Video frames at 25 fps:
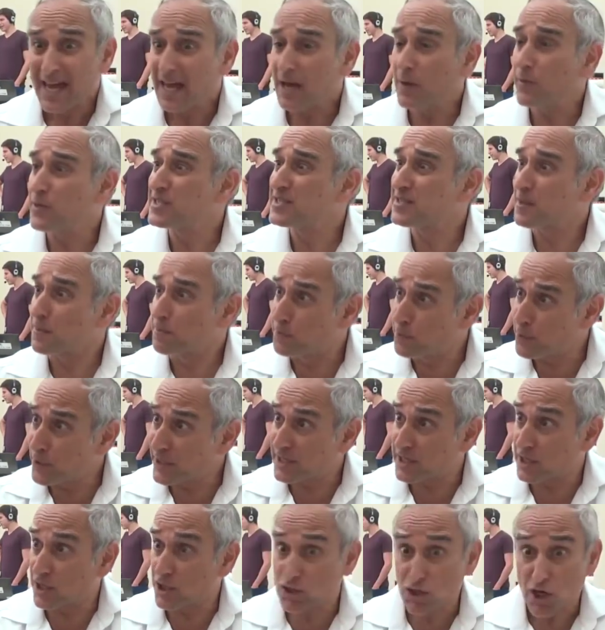It was the
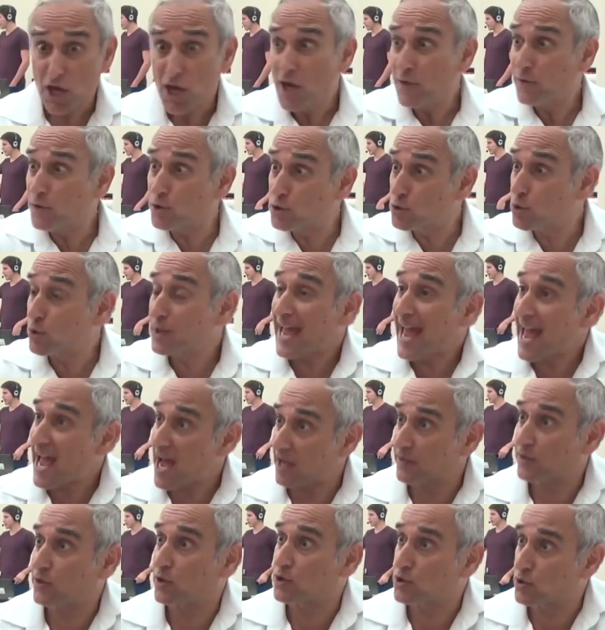British that took
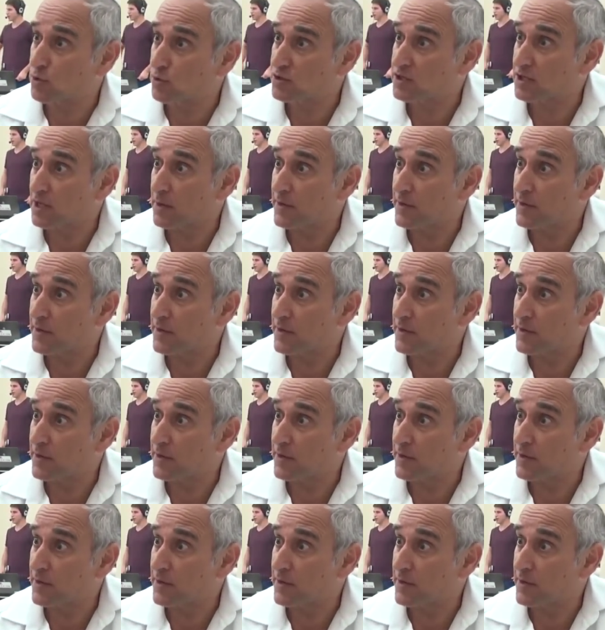out the Jews